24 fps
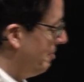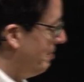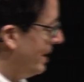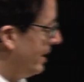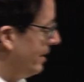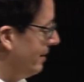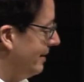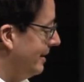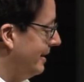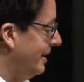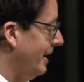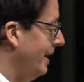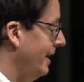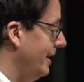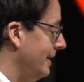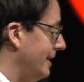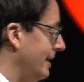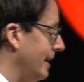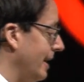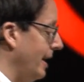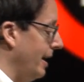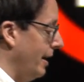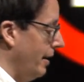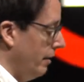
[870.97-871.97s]
a better
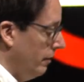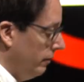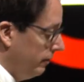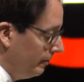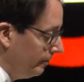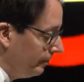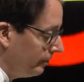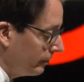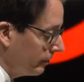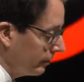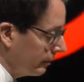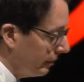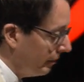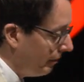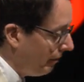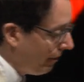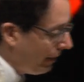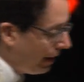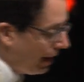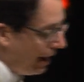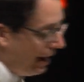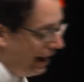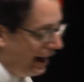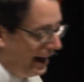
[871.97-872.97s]
sense of
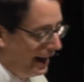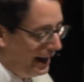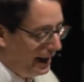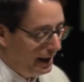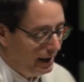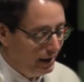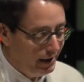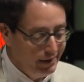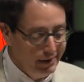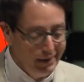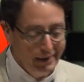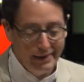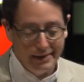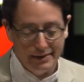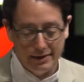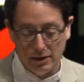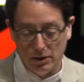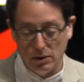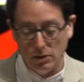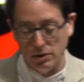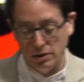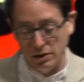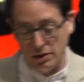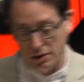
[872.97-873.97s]
uh,
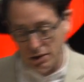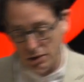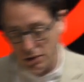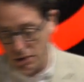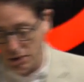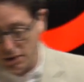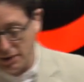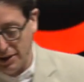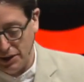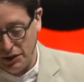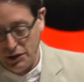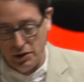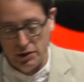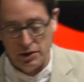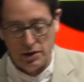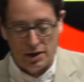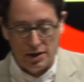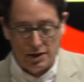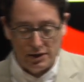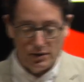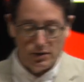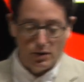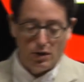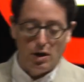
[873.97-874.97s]
the, lo the, local issues are
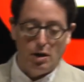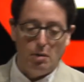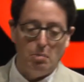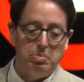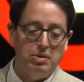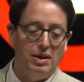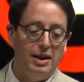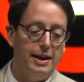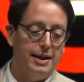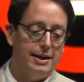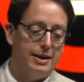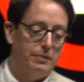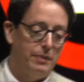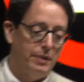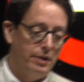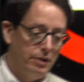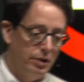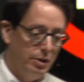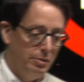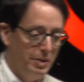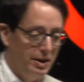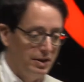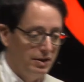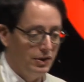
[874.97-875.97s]
not so complex,
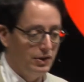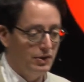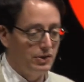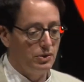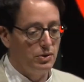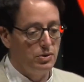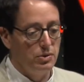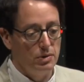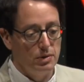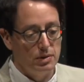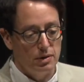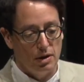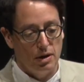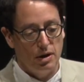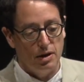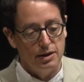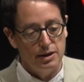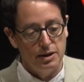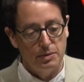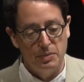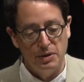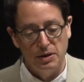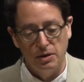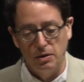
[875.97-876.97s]
whether you build a school or
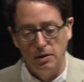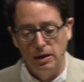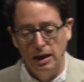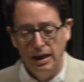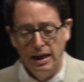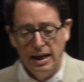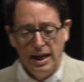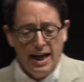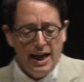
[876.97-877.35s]
hospital.